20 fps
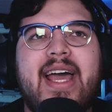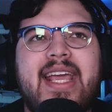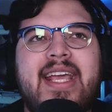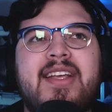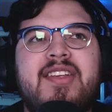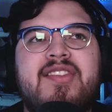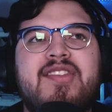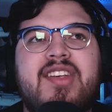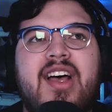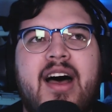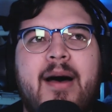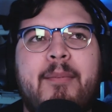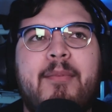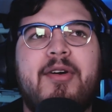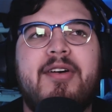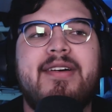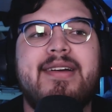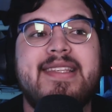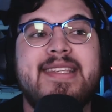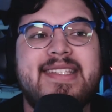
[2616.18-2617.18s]
like
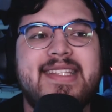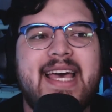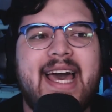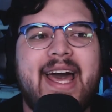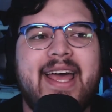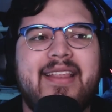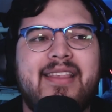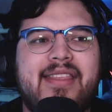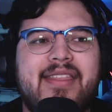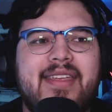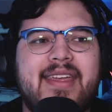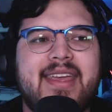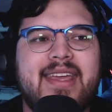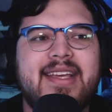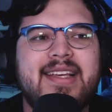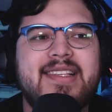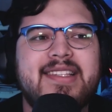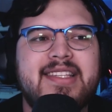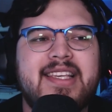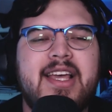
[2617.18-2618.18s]
somber and sad
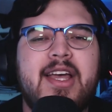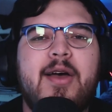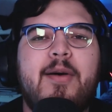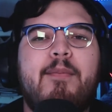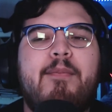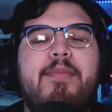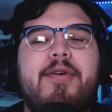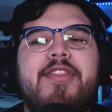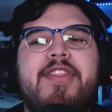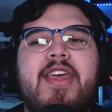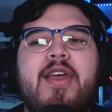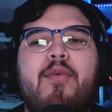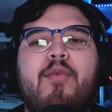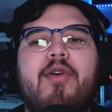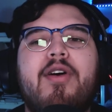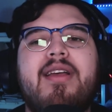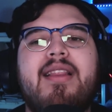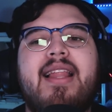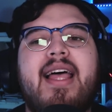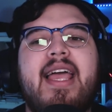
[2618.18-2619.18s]
things, but they
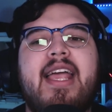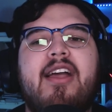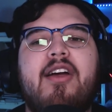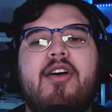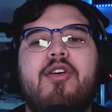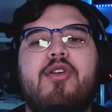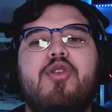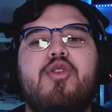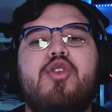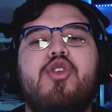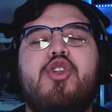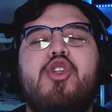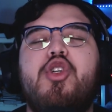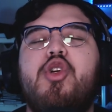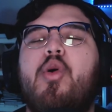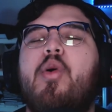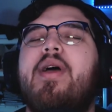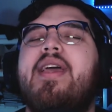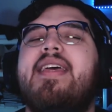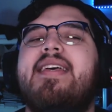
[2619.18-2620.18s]
weren't like,
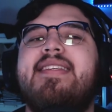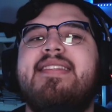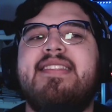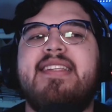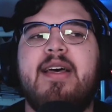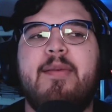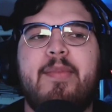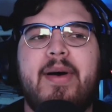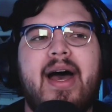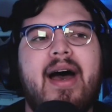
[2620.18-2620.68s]
joyous